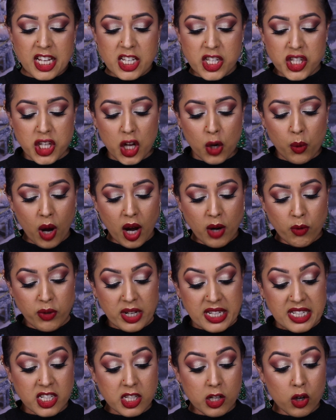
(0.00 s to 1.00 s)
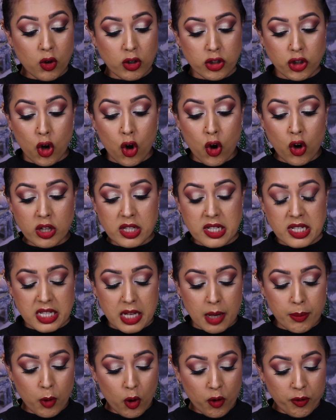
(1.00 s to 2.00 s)
So I restocked on
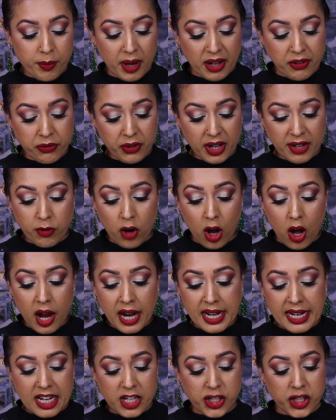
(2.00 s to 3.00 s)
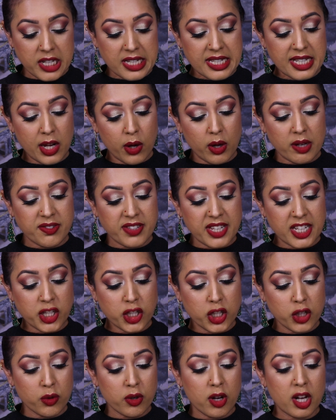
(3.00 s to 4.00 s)
some of my favourite eyelashes. Now I've said
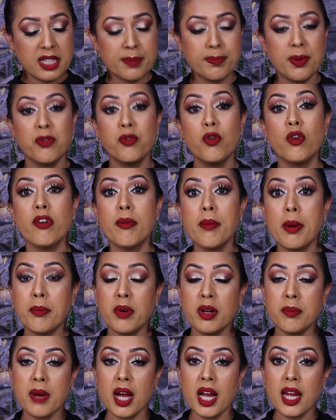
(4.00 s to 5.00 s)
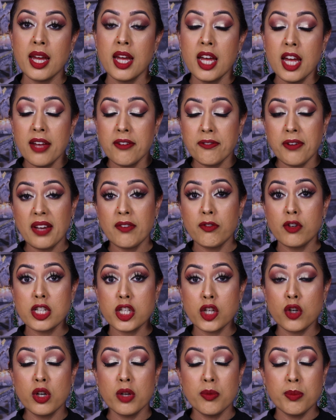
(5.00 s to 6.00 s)
to you guys before, remember in my
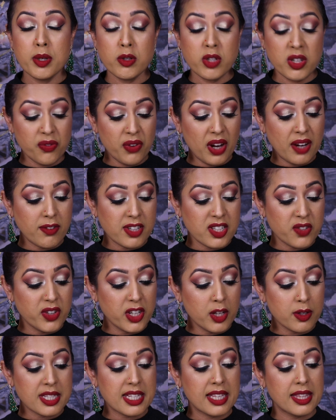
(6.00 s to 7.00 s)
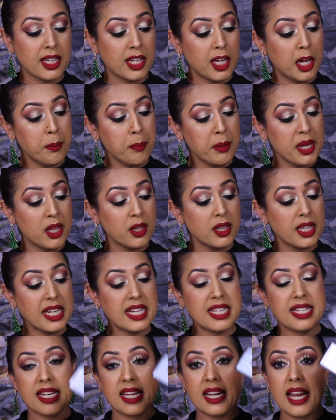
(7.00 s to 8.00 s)
favourites Huda Beauty favourites video I said the Camille
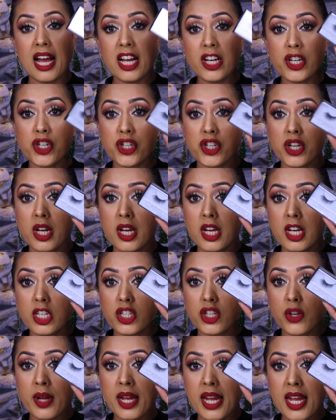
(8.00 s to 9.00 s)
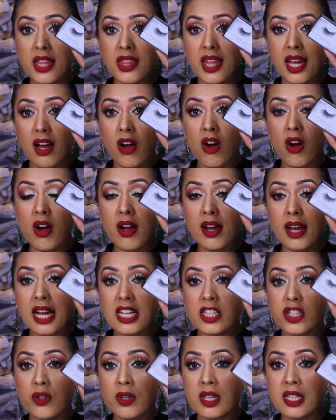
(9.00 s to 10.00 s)
Easy Lash? So here they are.
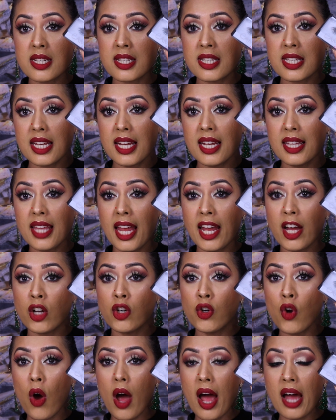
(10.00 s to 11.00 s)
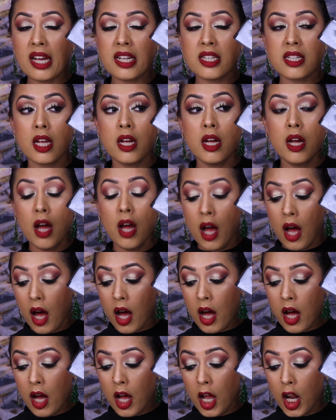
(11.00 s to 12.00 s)
As you can see, they are not as
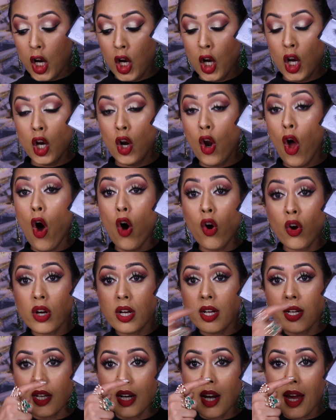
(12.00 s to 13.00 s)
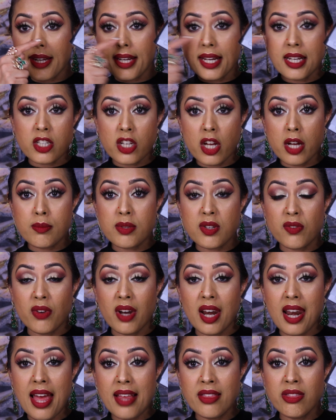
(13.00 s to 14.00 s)
uh, long, like in terms of
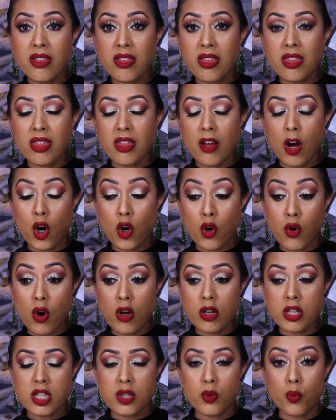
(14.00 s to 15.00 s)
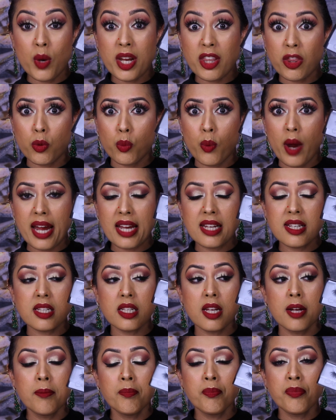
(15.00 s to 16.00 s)
length across
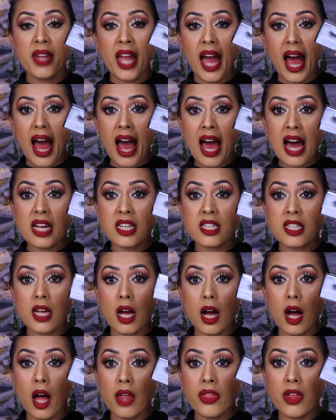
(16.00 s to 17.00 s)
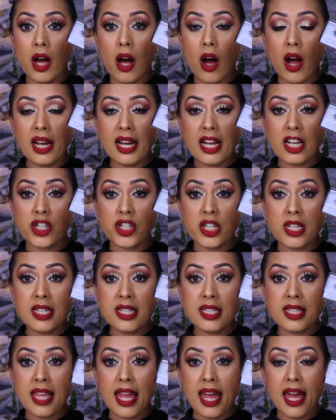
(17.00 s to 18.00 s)
widthways as other
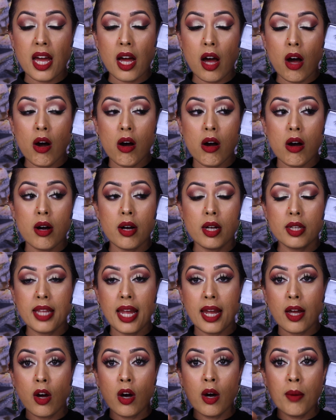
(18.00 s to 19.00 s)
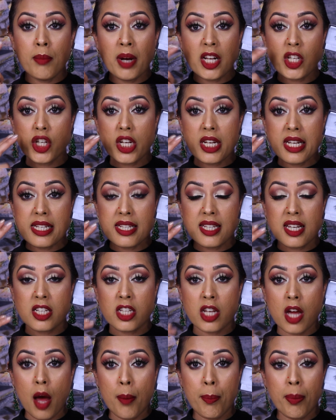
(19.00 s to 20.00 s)
eyelashes. They are, they are much easier
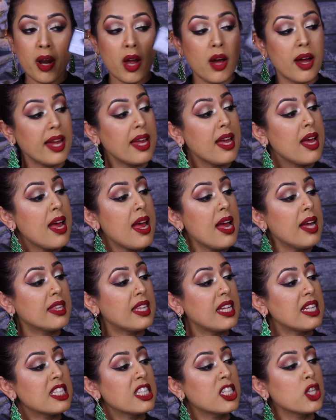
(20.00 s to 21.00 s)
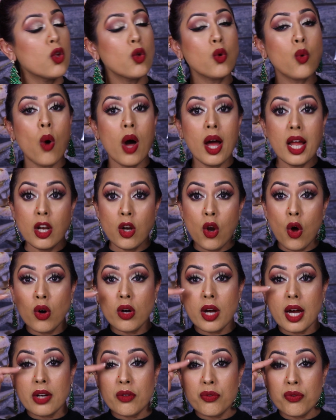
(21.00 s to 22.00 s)
to apply. They're still quite
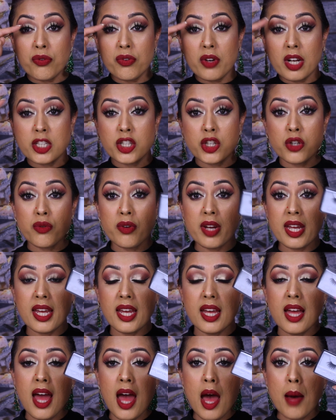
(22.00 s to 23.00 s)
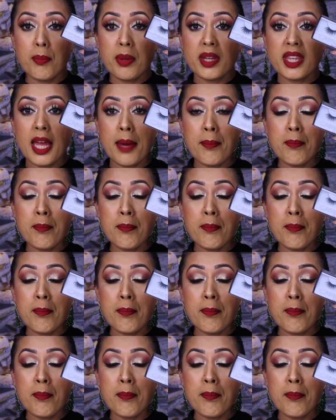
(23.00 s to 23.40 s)
long and fluttery, but they're